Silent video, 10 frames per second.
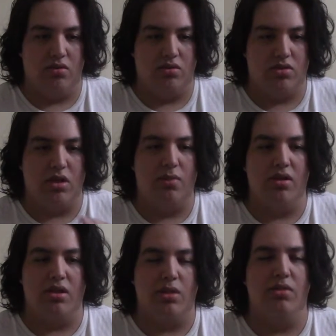some of
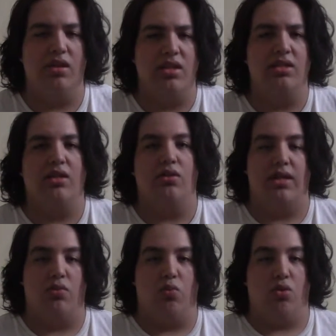the things
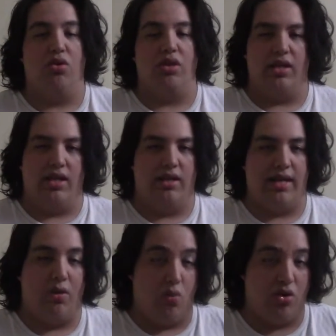
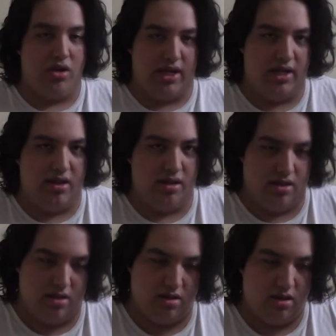that weren't in
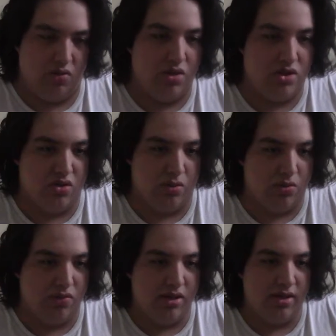the original
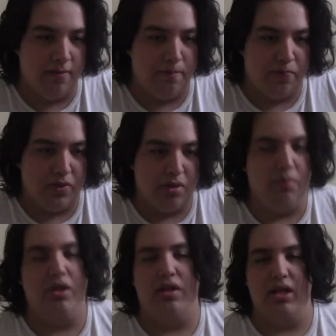movie.
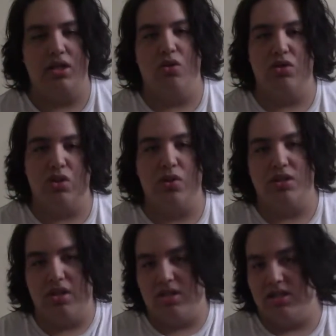But it's always
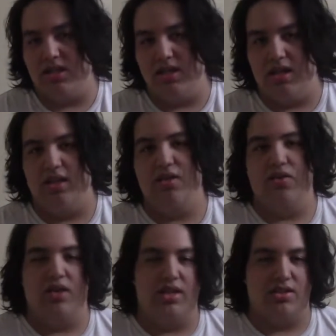good to see a little
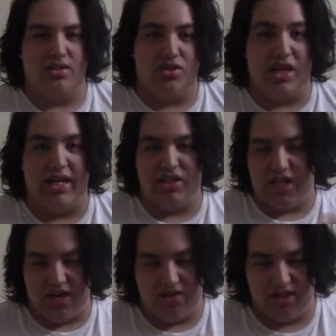nice change
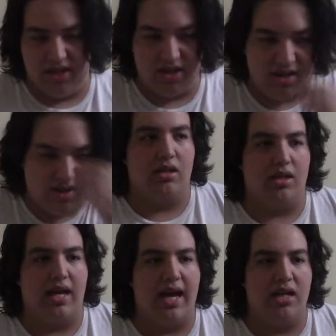here and there. The
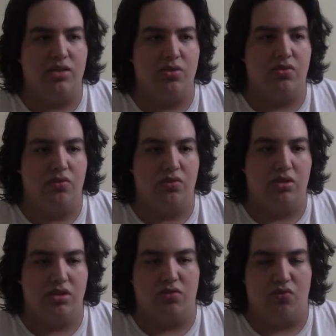cast was
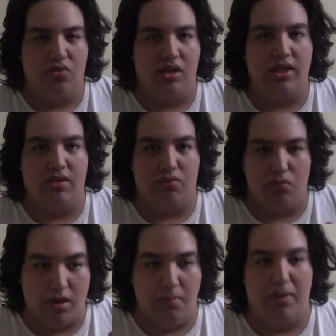just really
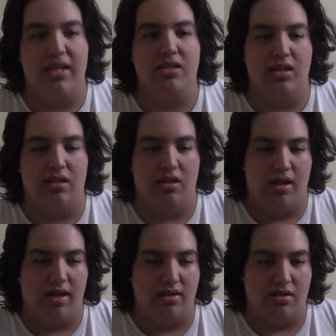amazing
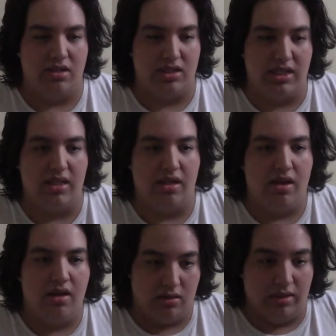to see.
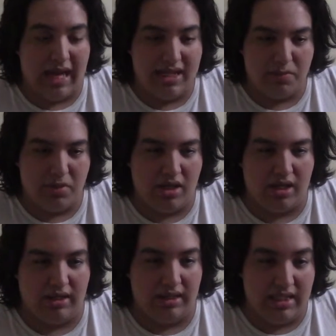Last but
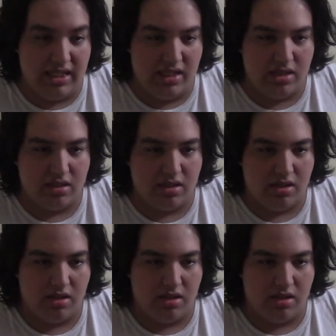not least,